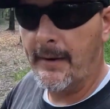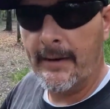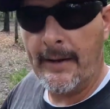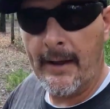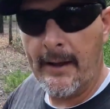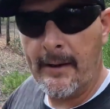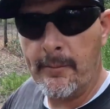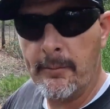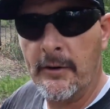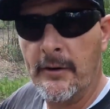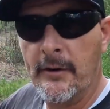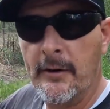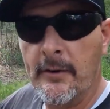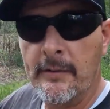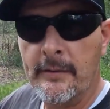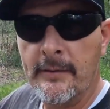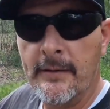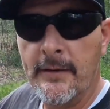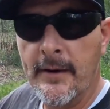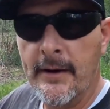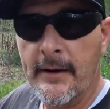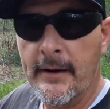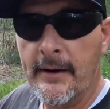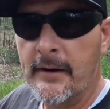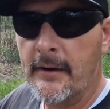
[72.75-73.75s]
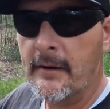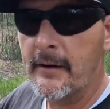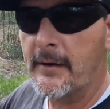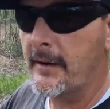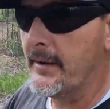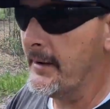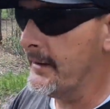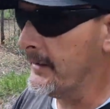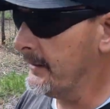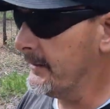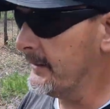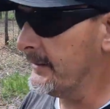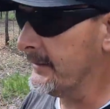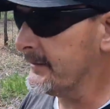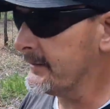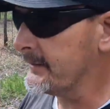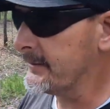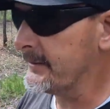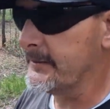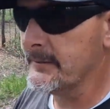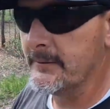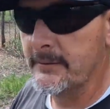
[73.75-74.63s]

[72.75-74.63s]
neighbor over there is